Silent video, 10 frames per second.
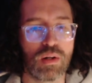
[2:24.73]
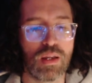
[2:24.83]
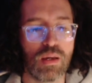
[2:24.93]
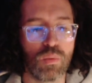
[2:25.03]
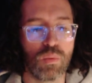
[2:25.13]

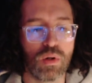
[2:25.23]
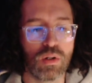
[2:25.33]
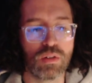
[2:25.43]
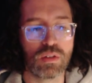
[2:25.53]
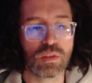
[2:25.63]
It
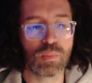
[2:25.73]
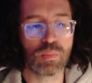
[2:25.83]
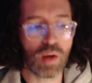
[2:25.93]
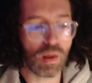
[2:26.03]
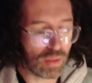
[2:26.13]
was
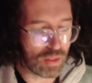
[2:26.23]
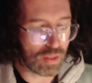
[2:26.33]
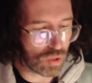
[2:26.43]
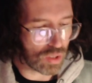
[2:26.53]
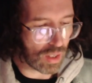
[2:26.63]

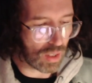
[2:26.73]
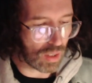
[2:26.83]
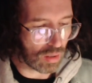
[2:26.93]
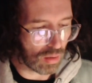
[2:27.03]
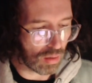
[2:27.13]
published
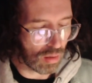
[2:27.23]
in